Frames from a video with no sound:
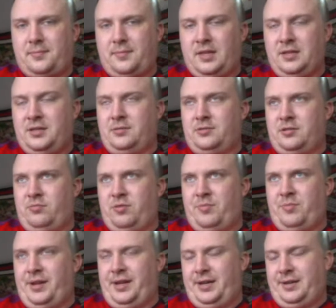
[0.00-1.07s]
in terms of the
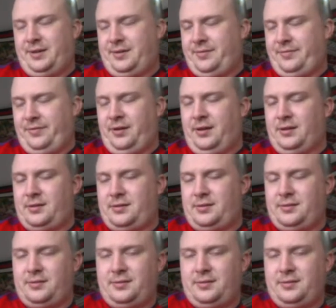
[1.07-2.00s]
Premier League for us.